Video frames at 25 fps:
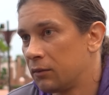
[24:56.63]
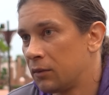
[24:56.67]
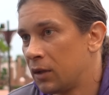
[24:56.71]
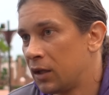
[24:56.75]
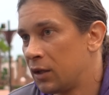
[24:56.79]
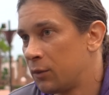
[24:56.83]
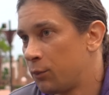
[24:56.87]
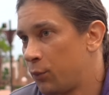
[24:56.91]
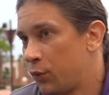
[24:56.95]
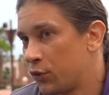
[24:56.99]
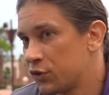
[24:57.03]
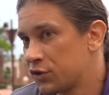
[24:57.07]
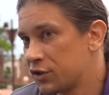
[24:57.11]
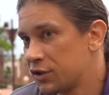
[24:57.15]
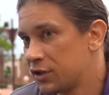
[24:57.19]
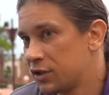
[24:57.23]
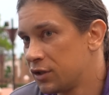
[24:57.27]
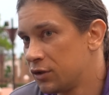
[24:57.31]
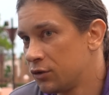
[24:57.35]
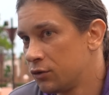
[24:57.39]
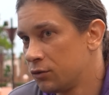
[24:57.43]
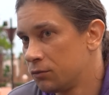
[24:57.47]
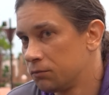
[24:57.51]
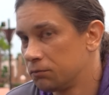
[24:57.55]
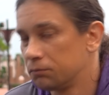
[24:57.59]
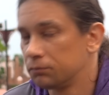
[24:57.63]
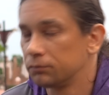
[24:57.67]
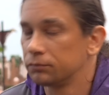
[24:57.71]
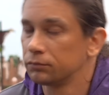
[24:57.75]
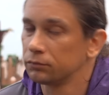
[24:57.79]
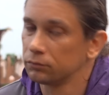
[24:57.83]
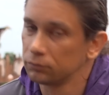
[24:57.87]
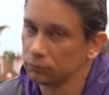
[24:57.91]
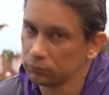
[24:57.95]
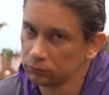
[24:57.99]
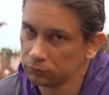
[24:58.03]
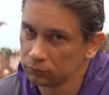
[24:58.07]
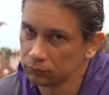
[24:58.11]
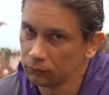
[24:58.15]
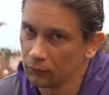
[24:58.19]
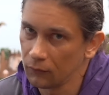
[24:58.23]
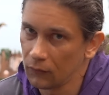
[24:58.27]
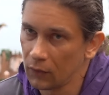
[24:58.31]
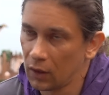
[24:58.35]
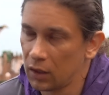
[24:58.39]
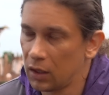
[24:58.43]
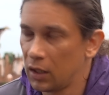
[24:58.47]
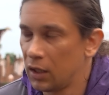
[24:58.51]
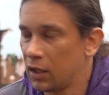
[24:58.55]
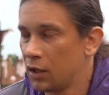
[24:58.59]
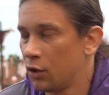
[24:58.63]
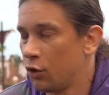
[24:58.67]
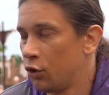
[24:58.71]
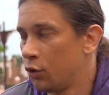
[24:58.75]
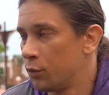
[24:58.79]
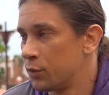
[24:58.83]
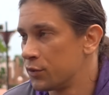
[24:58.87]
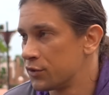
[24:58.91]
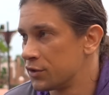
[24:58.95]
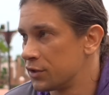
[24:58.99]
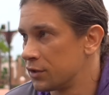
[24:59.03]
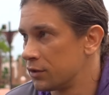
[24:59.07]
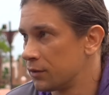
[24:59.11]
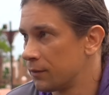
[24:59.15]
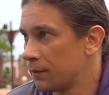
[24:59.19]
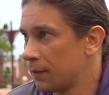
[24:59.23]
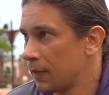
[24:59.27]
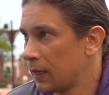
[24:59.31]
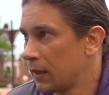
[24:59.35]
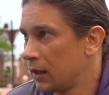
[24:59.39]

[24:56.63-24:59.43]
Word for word: and positive and opposite